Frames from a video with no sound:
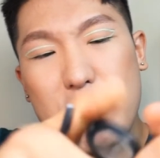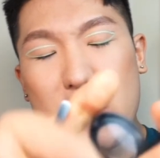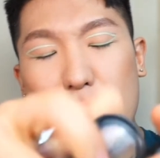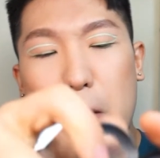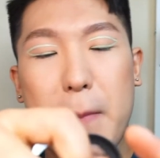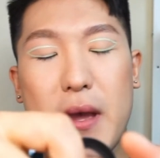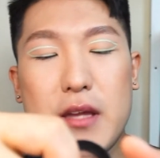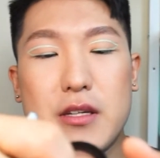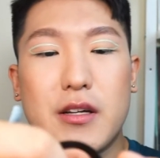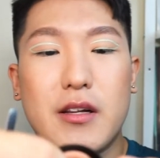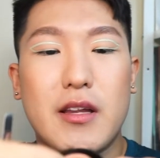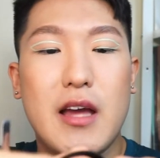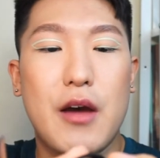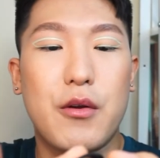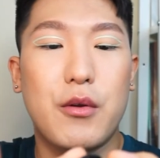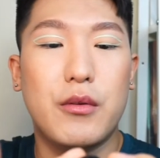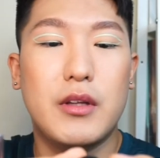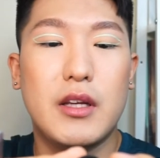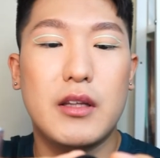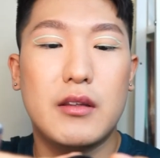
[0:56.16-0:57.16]
basically I
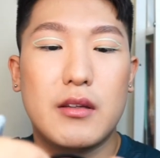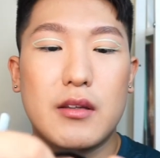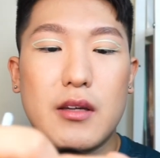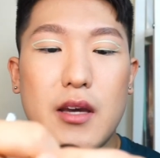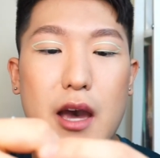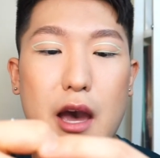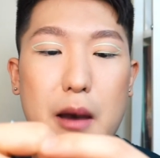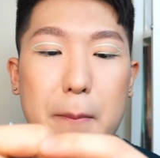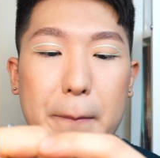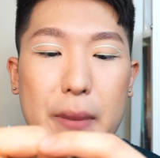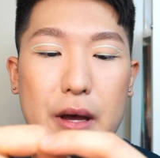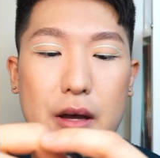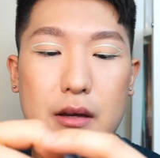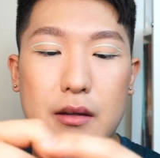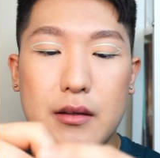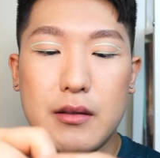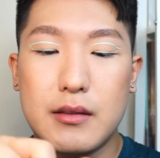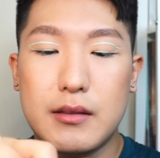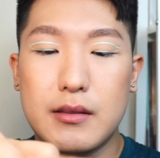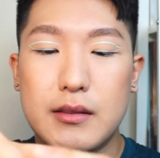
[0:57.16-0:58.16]
don't need the cap.
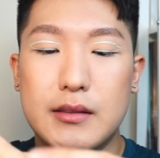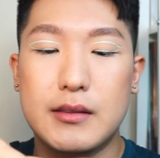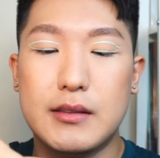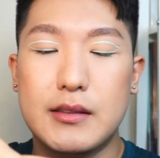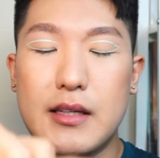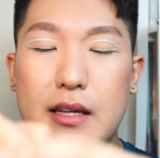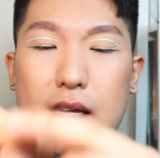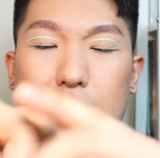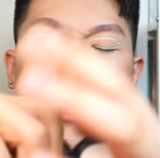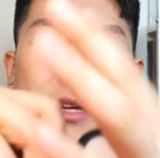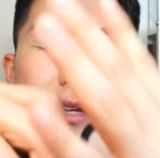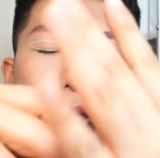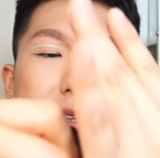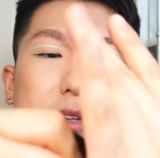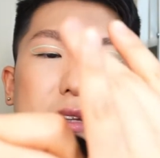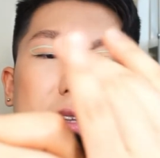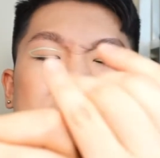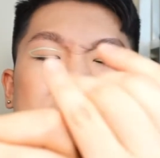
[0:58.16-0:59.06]
And